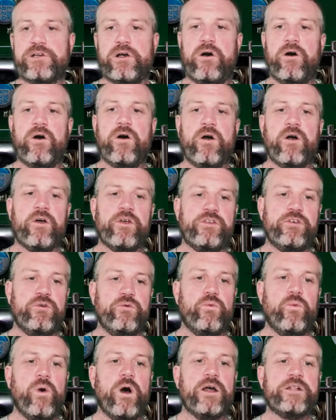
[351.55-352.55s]
or you
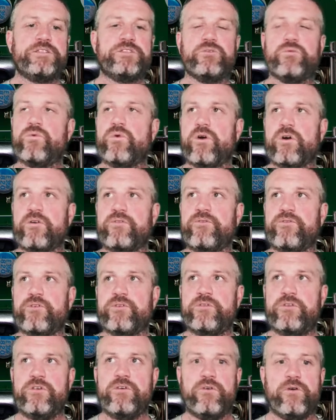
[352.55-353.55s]
want to work for
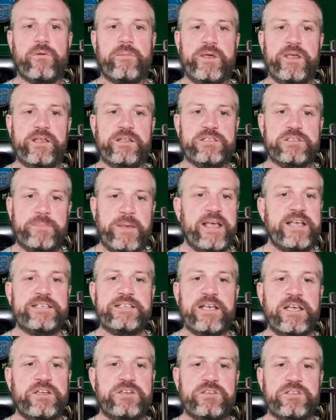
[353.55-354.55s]
the European Space
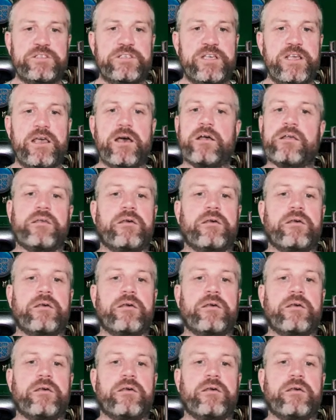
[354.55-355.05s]
Agency on